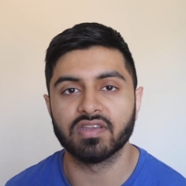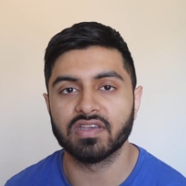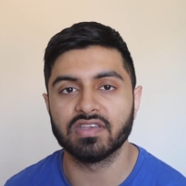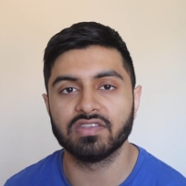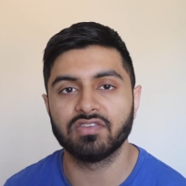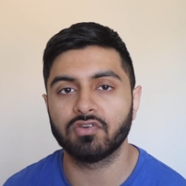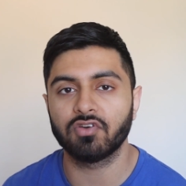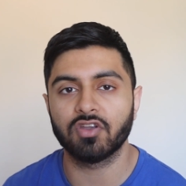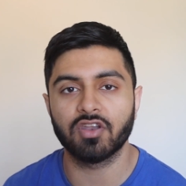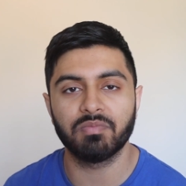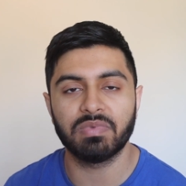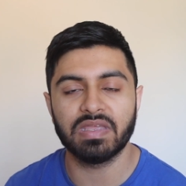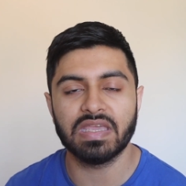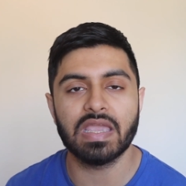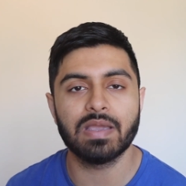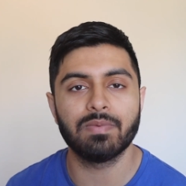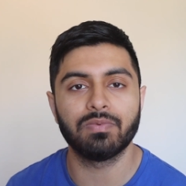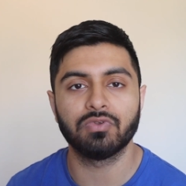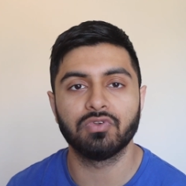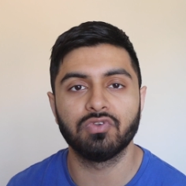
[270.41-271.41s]
He's not going to be
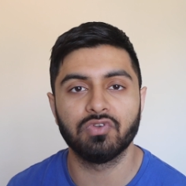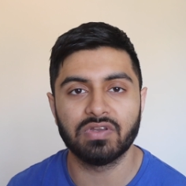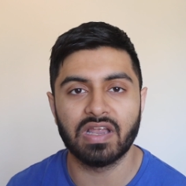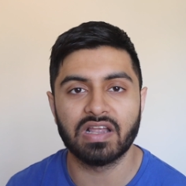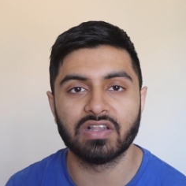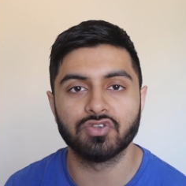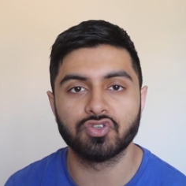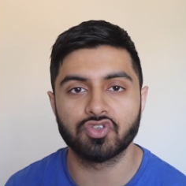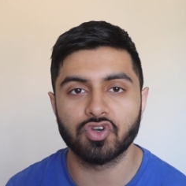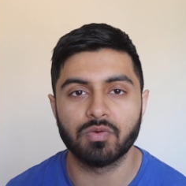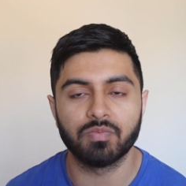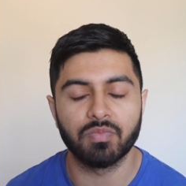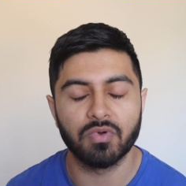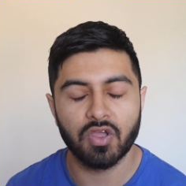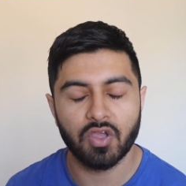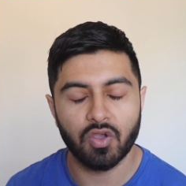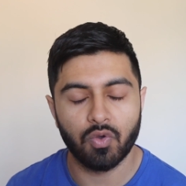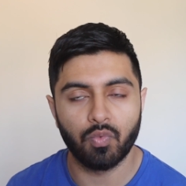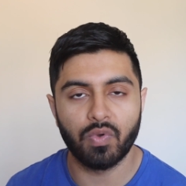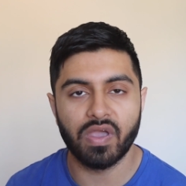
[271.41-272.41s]
able to do that job
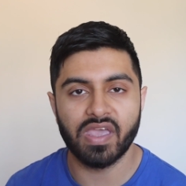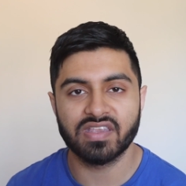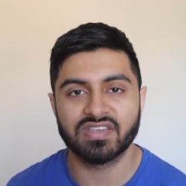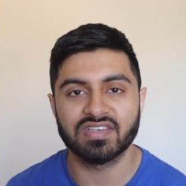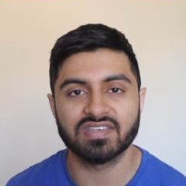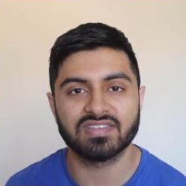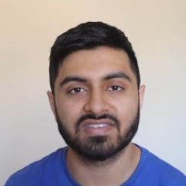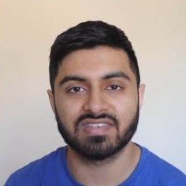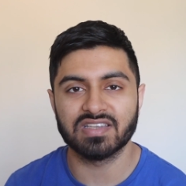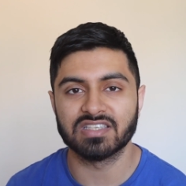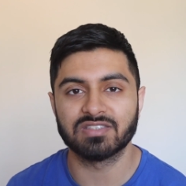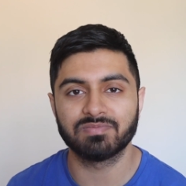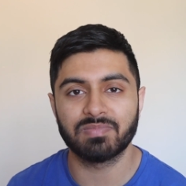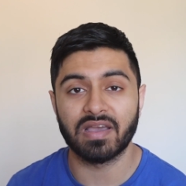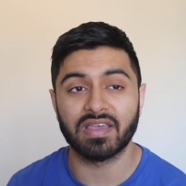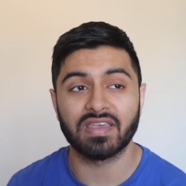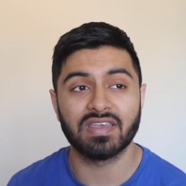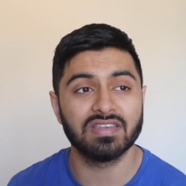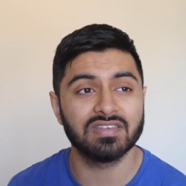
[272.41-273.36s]
where he just sits back.